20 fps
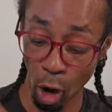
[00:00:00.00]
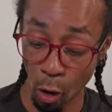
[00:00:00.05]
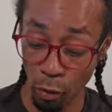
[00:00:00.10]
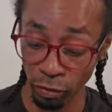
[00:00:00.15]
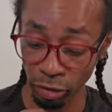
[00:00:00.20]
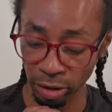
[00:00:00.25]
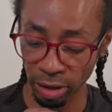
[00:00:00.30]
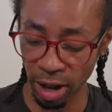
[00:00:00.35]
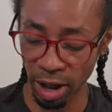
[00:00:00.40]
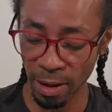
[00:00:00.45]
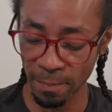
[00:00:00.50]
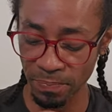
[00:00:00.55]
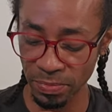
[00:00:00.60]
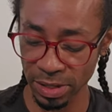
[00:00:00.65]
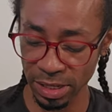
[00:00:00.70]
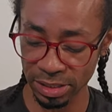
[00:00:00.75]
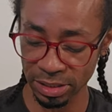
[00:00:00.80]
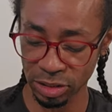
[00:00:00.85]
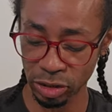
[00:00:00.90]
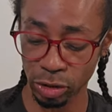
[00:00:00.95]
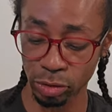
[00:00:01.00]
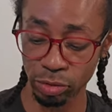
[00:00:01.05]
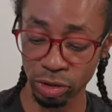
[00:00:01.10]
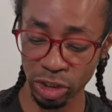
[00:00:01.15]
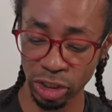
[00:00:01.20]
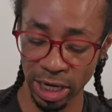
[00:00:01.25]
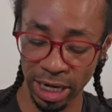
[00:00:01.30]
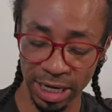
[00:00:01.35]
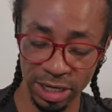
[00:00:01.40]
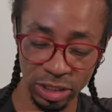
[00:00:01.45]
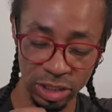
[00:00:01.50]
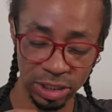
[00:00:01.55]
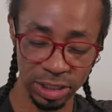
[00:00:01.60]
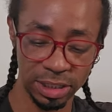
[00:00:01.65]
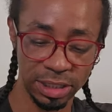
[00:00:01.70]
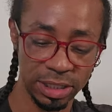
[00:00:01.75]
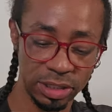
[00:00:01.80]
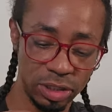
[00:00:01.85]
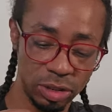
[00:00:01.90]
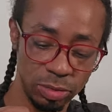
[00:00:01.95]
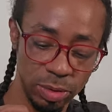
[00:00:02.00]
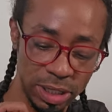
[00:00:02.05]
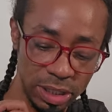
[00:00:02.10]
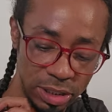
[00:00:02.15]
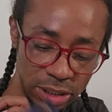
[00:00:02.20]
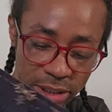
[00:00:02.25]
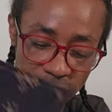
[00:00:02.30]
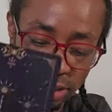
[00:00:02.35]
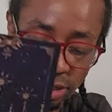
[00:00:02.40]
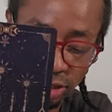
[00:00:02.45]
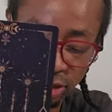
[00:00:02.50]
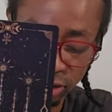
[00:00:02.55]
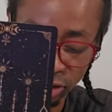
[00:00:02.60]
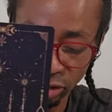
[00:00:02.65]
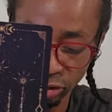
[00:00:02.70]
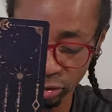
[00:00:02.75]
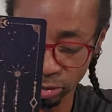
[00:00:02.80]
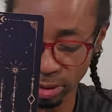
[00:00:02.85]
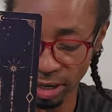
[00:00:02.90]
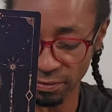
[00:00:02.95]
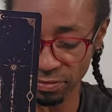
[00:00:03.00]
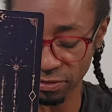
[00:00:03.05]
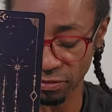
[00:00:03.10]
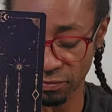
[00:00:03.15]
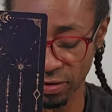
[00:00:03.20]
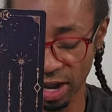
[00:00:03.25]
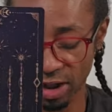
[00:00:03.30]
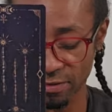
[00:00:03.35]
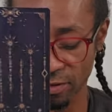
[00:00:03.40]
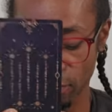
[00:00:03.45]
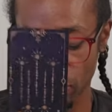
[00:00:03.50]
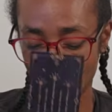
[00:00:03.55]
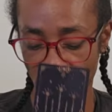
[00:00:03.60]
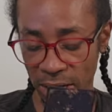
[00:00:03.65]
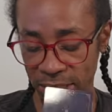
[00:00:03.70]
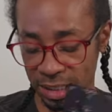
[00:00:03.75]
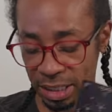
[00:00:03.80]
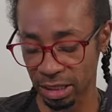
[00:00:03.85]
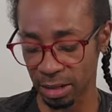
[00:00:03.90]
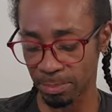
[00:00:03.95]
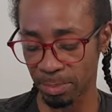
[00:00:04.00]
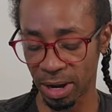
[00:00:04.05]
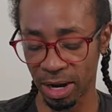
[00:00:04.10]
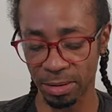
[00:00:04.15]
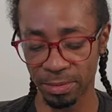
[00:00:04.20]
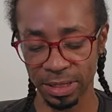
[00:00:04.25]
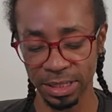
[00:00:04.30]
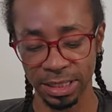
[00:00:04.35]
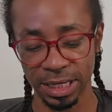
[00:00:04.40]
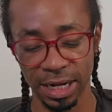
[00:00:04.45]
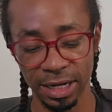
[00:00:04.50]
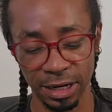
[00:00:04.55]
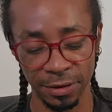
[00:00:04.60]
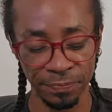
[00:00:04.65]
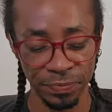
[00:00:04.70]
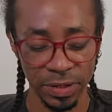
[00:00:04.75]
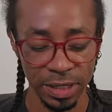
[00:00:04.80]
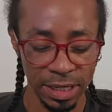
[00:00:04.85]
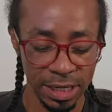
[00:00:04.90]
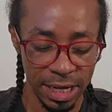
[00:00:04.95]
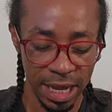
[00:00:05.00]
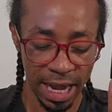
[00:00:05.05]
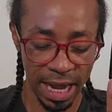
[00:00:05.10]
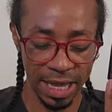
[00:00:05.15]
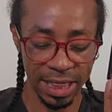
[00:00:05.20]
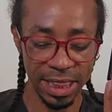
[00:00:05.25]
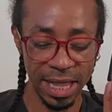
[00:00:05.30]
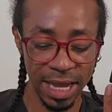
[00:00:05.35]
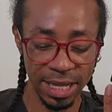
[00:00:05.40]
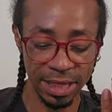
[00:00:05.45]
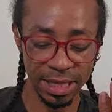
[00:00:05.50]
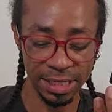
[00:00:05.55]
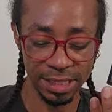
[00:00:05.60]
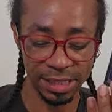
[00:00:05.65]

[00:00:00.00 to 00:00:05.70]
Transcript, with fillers: overcome this, to change the situation. You do have the Five of Wands at the bottom of the deck, and then the